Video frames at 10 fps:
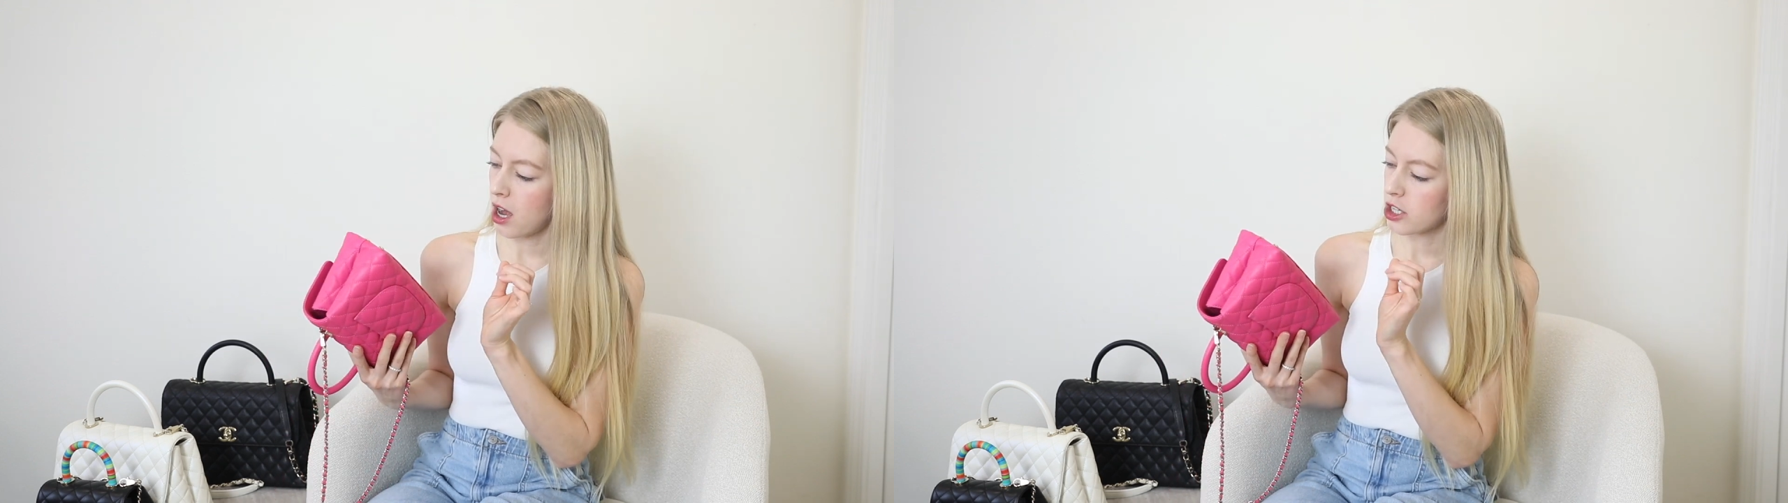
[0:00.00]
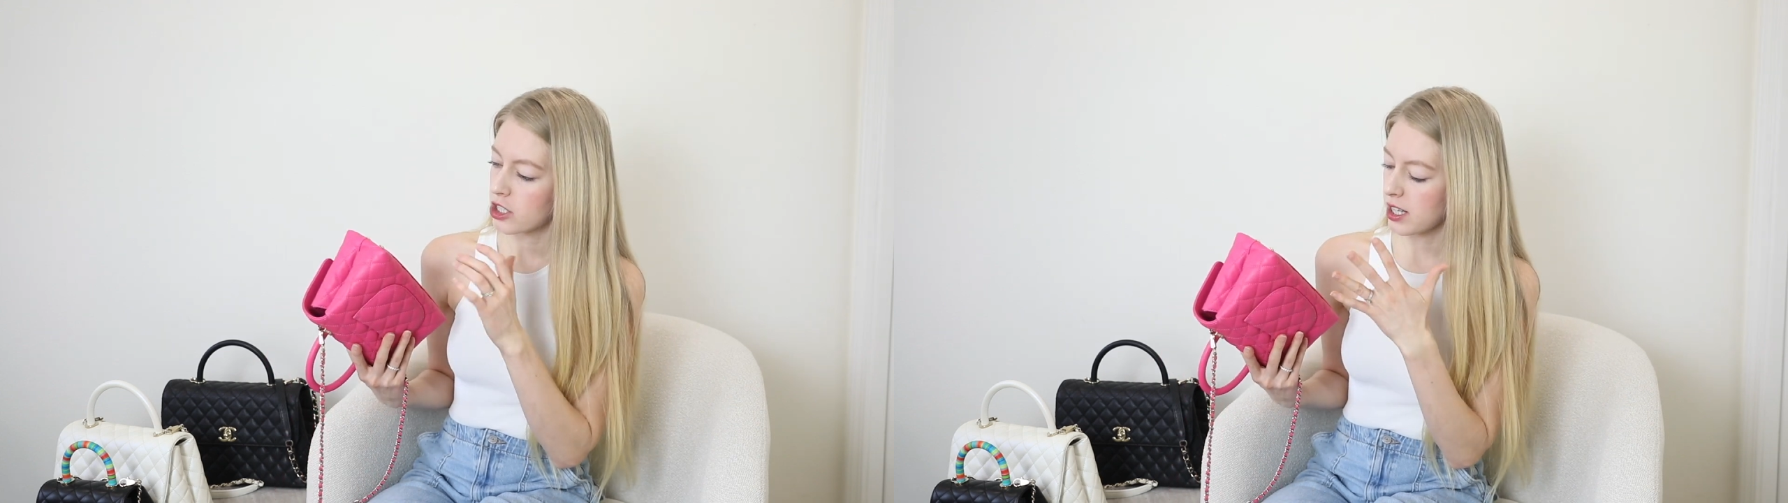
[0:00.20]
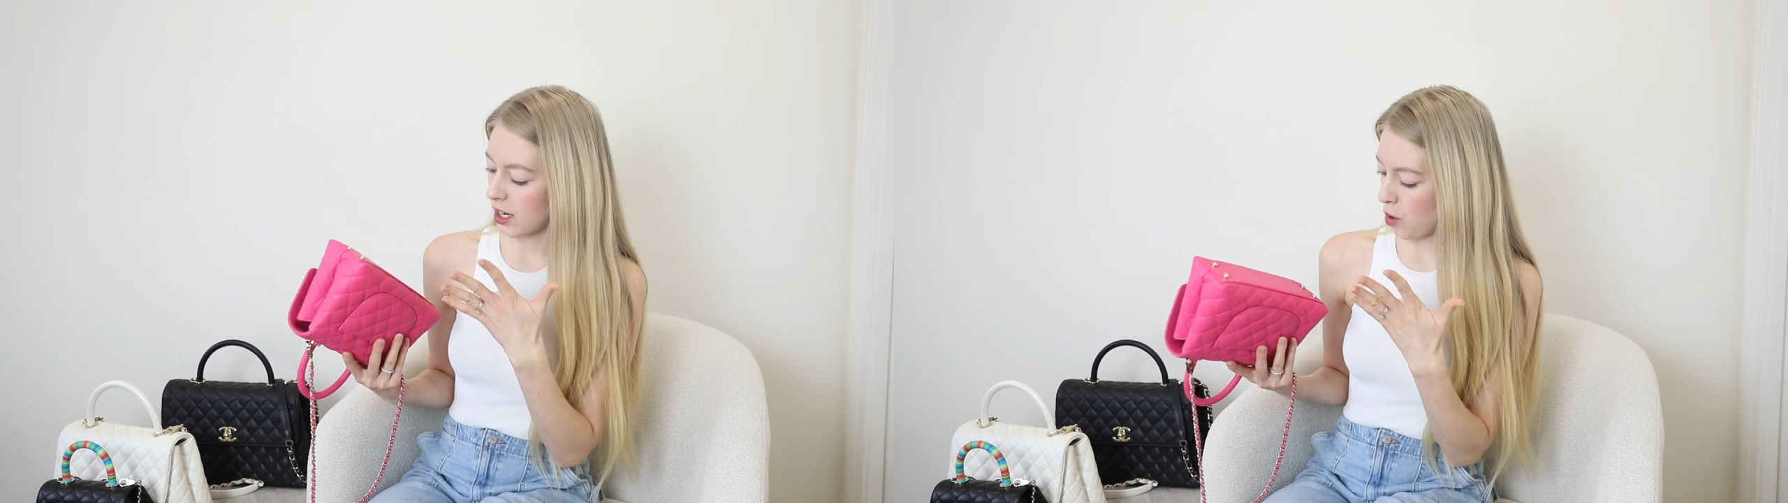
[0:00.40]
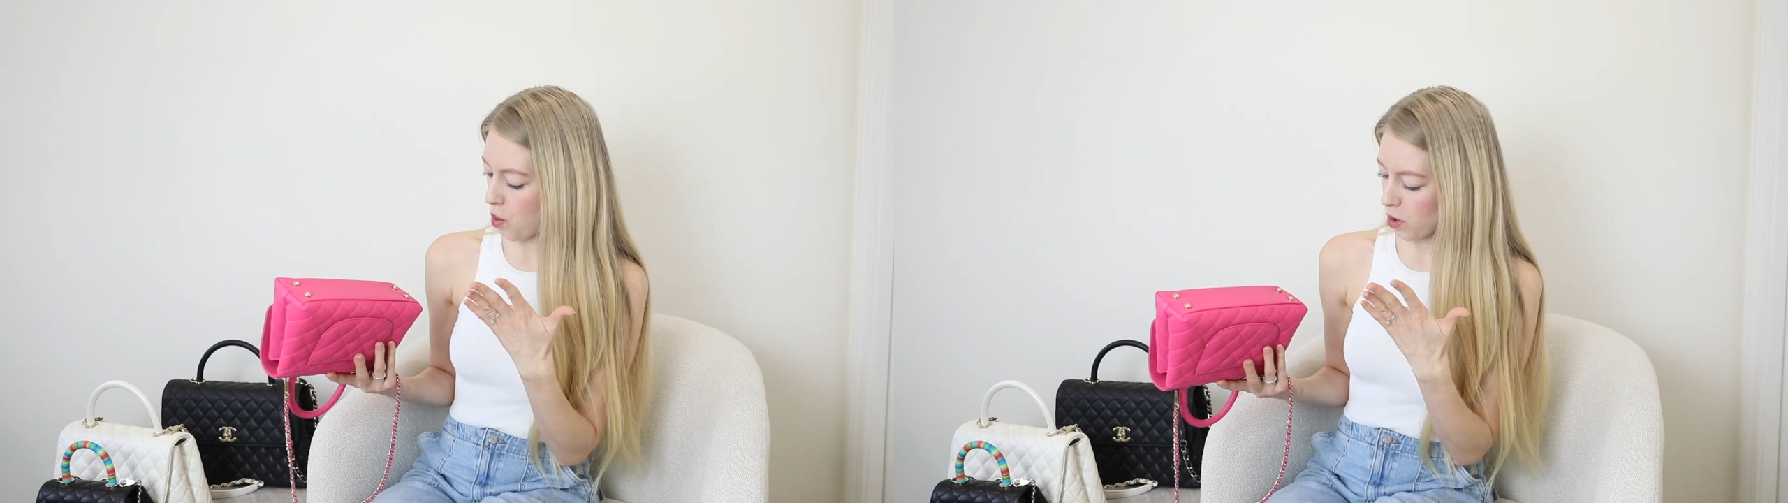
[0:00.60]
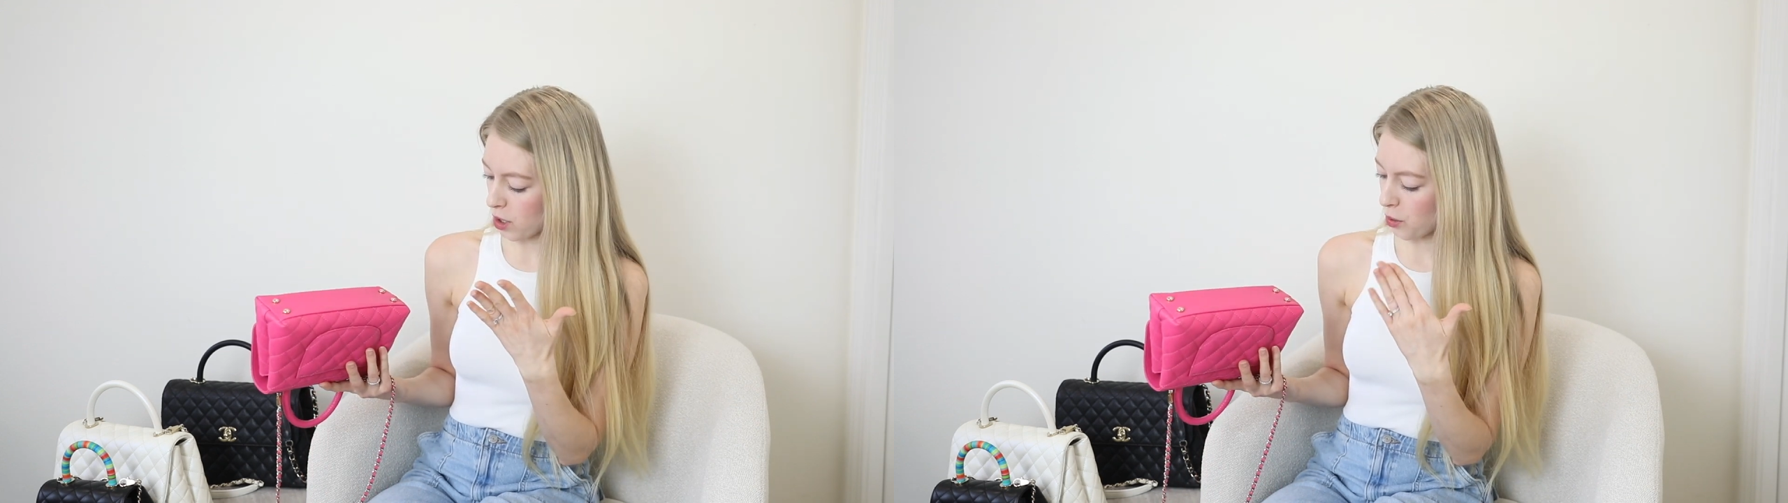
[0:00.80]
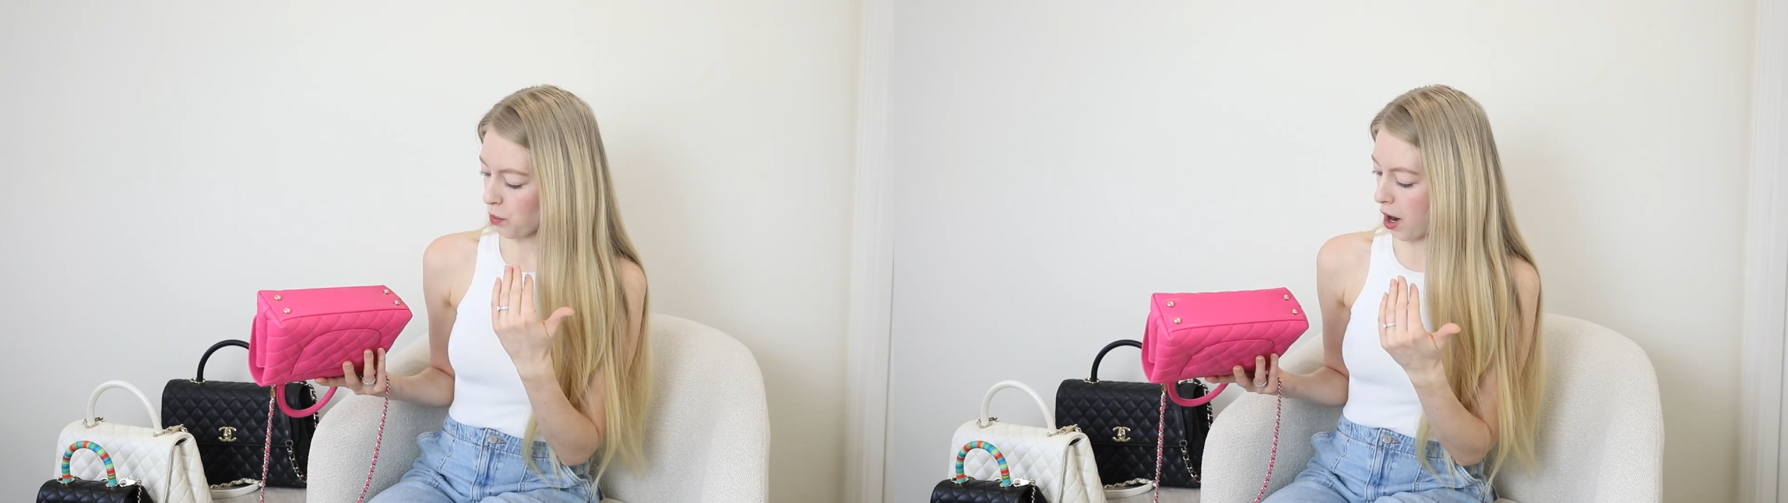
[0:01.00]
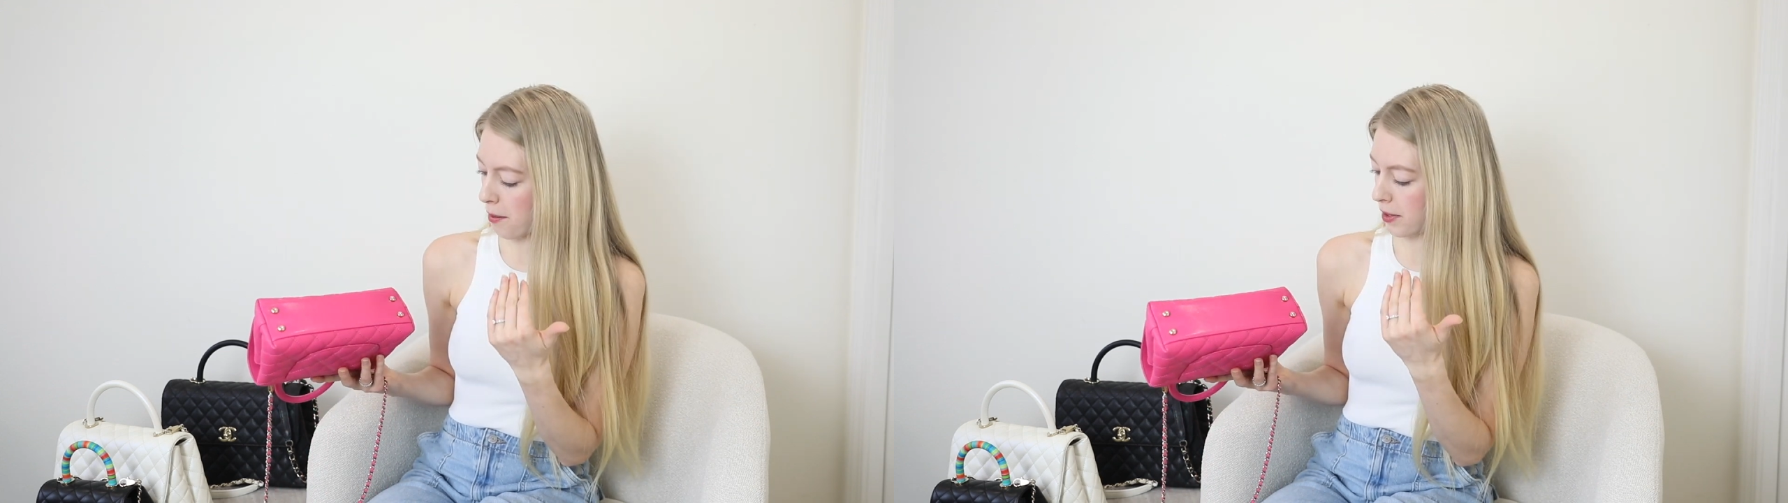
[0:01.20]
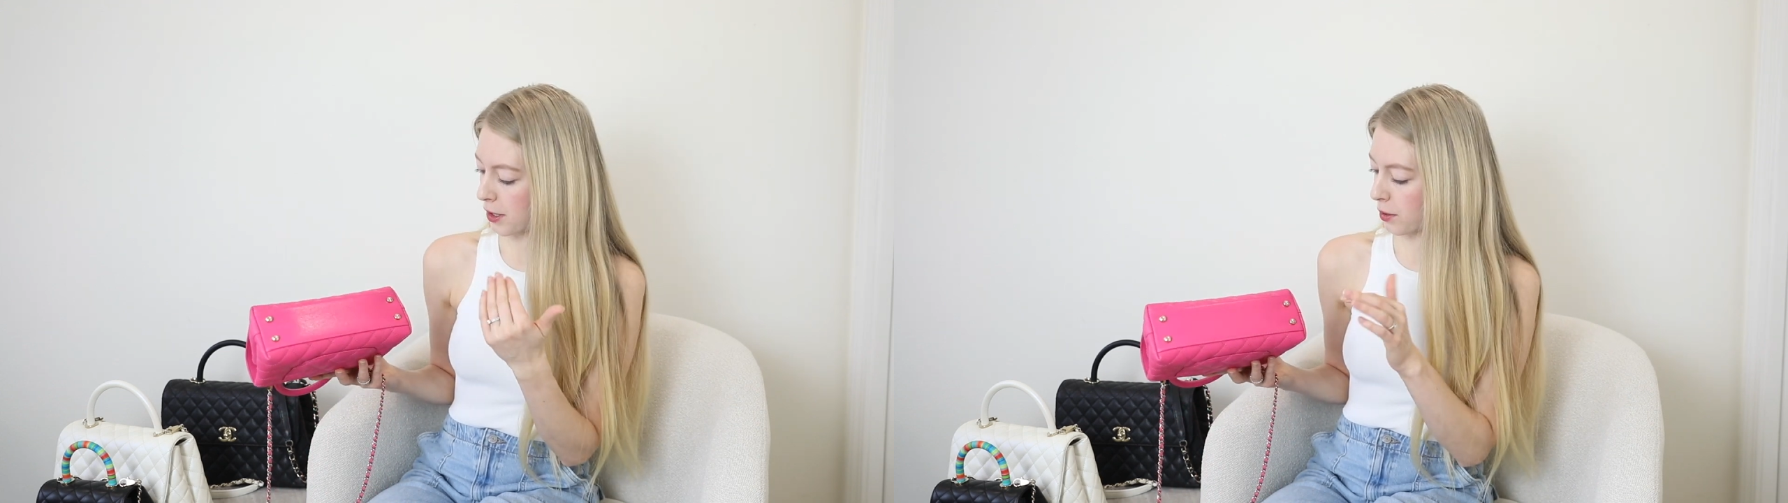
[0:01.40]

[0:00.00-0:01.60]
just like corner rubbing.